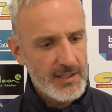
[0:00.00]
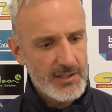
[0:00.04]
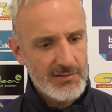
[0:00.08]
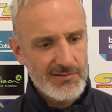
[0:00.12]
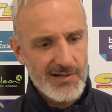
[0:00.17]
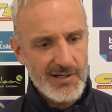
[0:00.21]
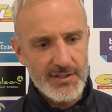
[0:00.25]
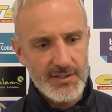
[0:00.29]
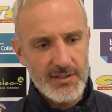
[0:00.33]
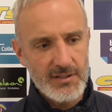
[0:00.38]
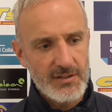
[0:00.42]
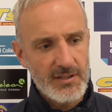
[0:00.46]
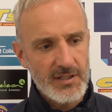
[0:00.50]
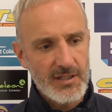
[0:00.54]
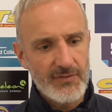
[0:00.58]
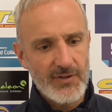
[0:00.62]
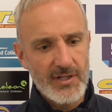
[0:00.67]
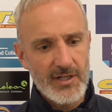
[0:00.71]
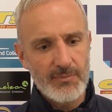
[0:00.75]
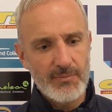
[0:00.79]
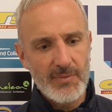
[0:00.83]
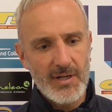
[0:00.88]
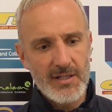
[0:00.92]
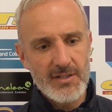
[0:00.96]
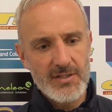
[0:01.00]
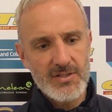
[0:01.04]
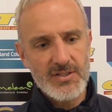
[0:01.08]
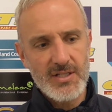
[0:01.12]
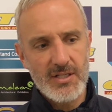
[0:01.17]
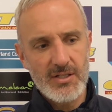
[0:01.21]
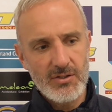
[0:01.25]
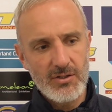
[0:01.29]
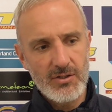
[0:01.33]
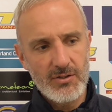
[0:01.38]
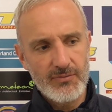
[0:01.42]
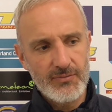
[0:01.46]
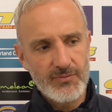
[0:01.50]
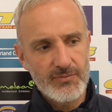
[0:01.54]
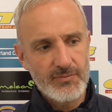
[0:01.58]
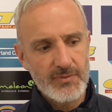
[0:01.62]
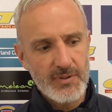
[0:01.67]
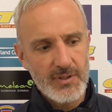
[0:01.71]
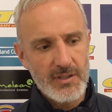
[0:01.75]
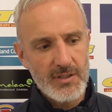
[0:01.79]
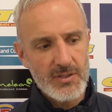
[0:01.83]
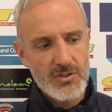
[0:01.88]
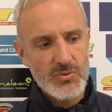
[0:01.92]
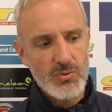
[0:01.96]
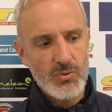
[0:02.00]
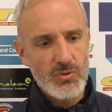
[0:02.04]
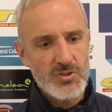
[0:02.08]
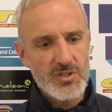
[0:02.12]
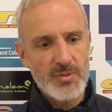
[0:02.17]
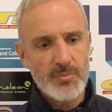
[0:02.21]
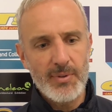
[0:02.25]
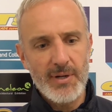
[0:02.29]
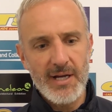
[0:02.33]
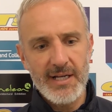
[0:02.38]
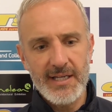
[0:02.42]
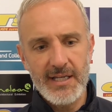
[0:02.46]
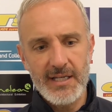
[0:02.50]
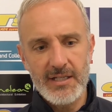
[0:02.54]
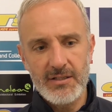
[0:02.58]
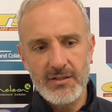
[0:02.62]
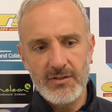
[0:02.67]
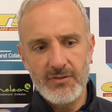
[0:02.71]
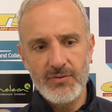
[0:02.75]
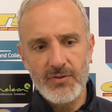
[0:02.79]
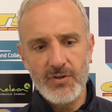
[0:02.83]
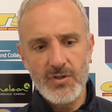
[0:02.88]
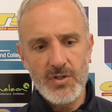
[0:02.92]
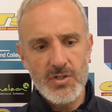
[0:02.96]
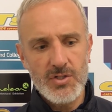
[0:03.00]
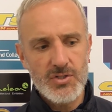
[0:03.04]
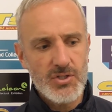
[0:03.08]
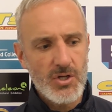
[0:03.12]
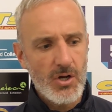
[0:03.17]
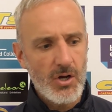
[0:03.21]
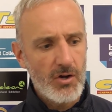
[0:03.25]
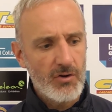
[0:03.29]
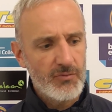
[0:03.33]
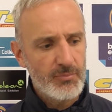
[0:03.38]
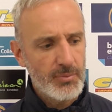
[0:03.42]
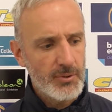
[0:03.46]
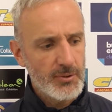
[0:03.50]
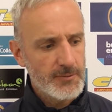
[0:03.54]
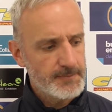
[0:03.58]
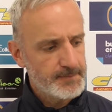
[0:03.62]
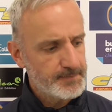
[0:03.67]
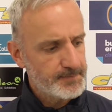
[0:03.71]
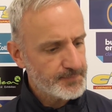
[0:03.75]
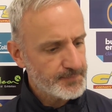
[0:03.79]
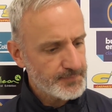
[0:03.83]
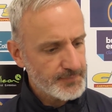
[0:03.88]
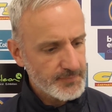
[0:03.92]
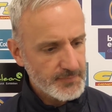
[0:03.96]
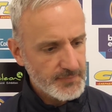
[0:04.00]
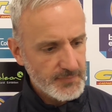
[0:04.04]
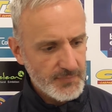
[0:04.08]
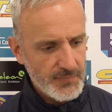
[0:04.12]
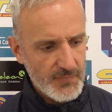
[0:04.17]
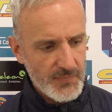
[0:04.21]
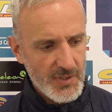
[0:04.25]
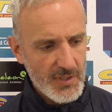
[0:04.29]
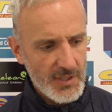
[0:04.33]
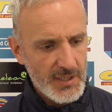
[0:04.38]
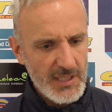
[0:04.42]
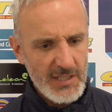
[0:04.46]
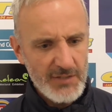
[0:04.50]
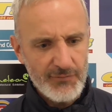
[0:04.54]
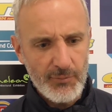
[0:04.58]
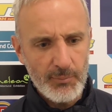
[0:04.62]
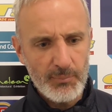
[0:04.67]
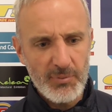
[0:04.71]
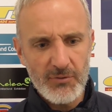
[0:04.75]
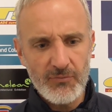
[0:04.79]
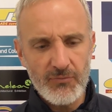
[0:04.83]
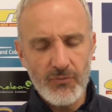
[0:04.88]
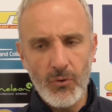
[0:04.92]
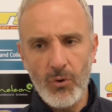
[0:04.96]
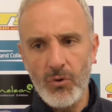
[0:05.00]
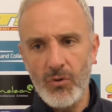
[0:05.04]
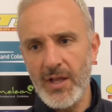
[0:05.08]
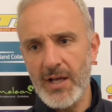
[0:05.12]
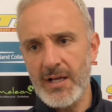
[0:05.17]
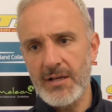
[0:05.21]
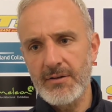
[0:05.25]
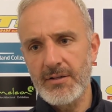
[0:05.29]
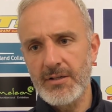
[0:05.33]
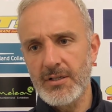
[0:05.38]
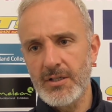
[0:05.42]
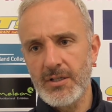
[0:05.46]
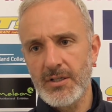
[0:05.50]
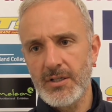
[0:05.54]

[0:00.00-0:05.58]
Granted, they've had a man sent off towards the back end of the first half, but even before that,